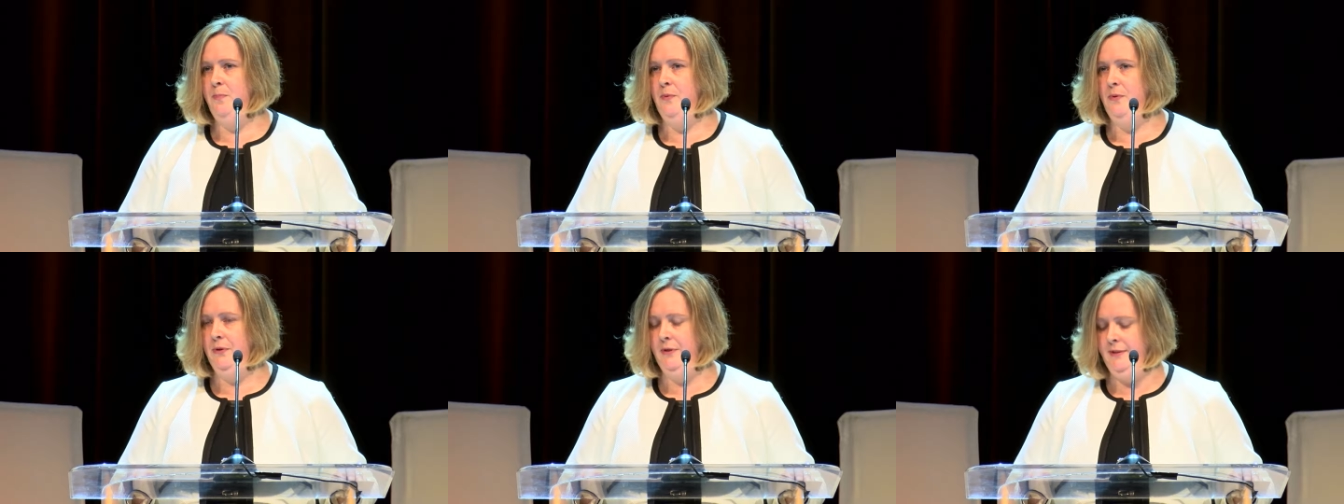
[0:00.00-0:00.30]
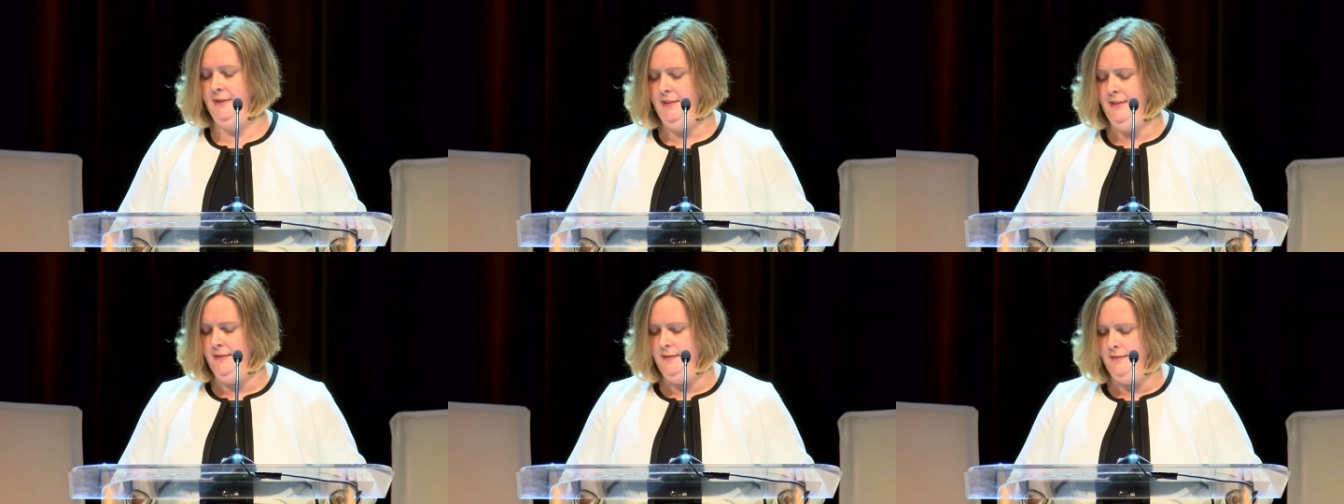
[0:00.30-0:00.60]

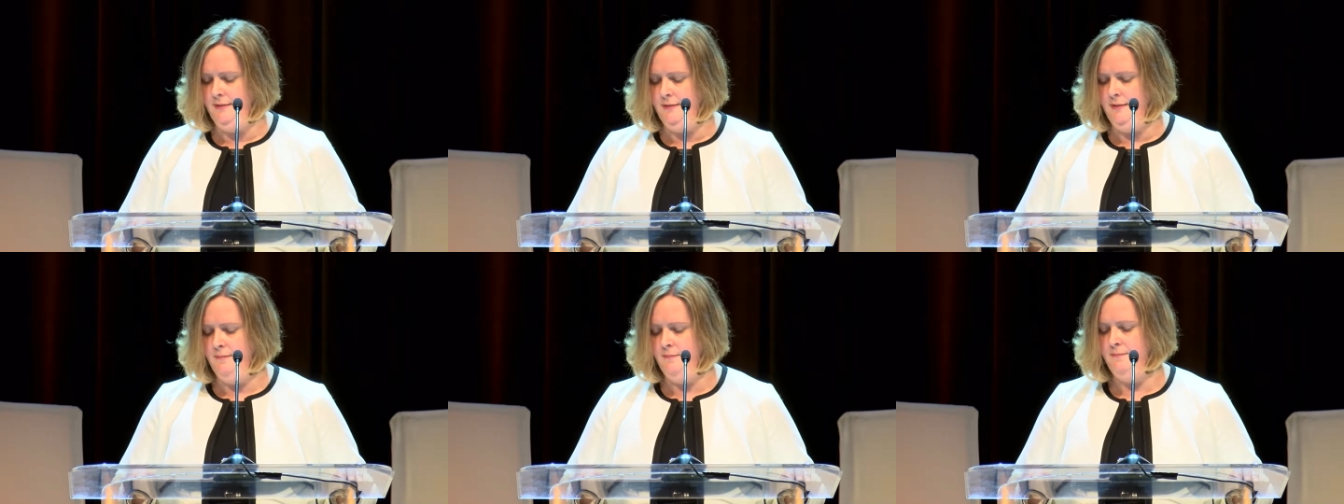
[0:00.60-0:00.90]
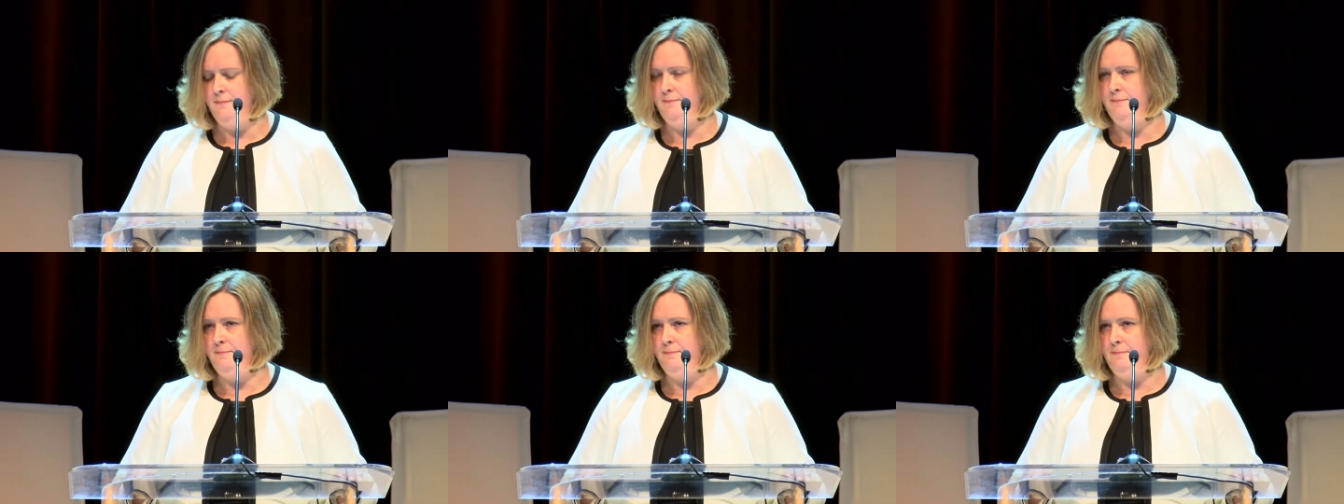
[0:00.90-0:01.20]
board,
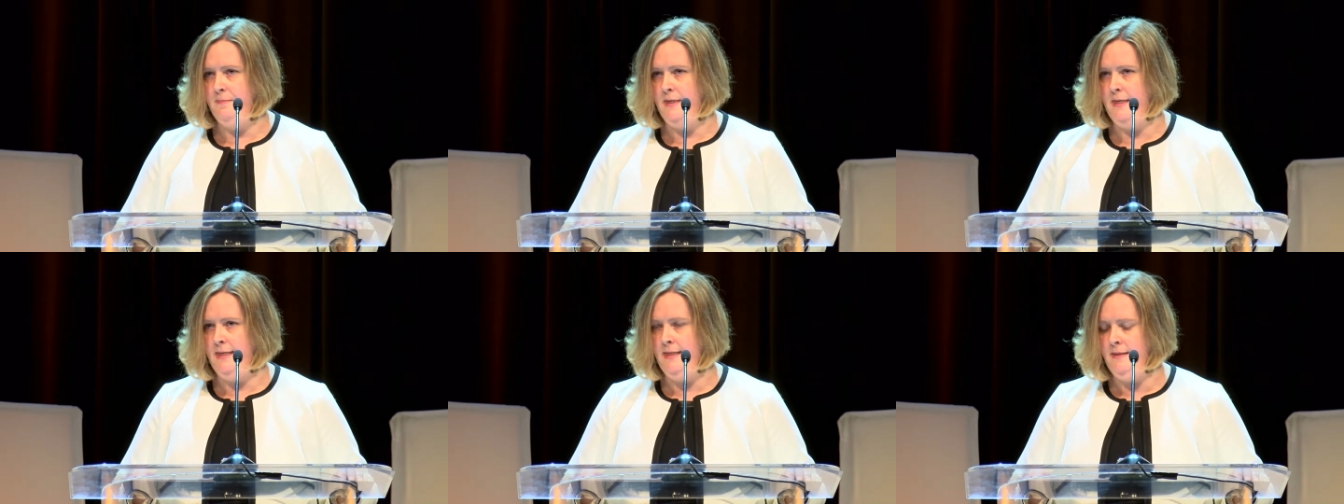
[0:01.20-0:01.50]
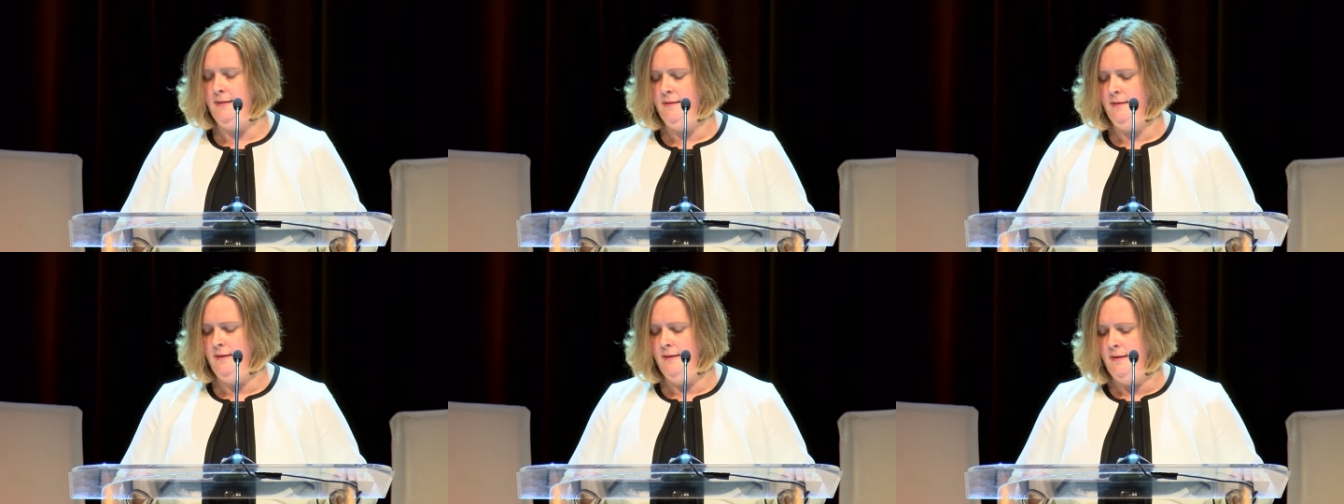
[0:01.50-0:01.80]
but
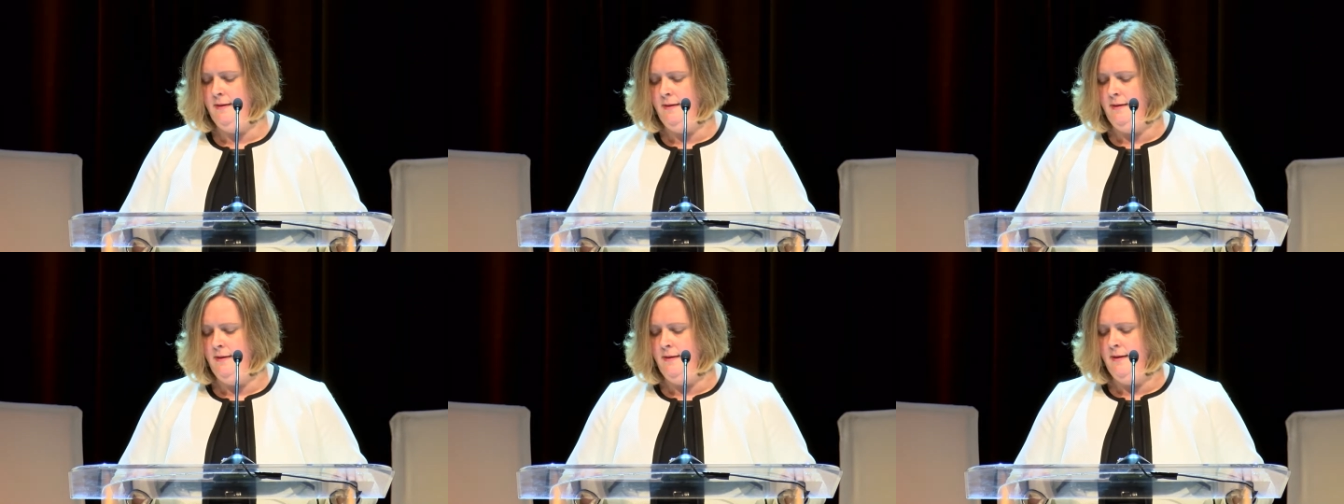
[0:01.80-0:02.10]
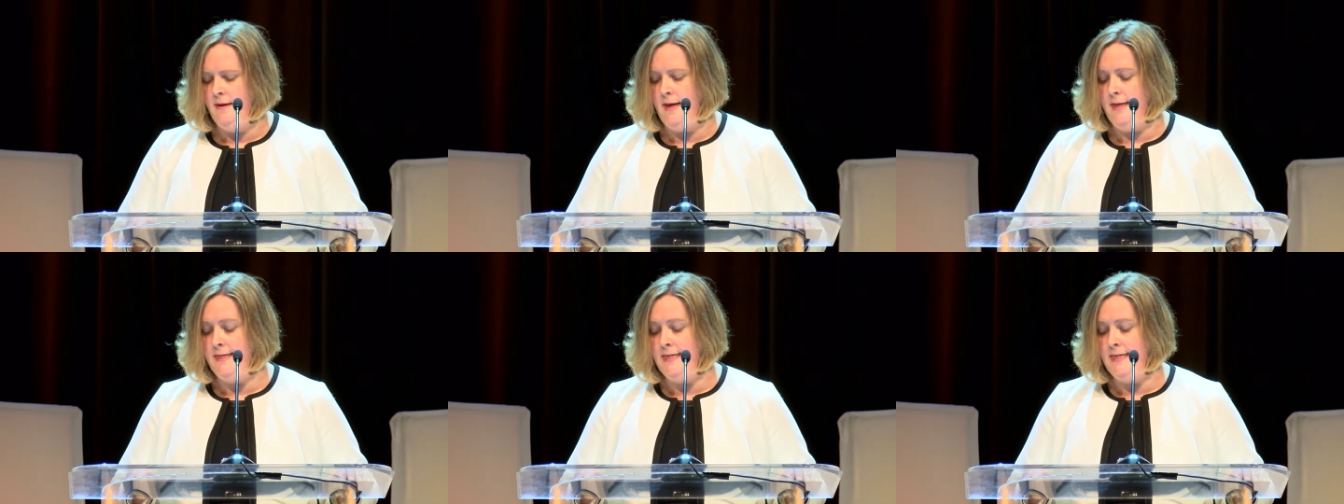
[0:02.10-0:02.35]
I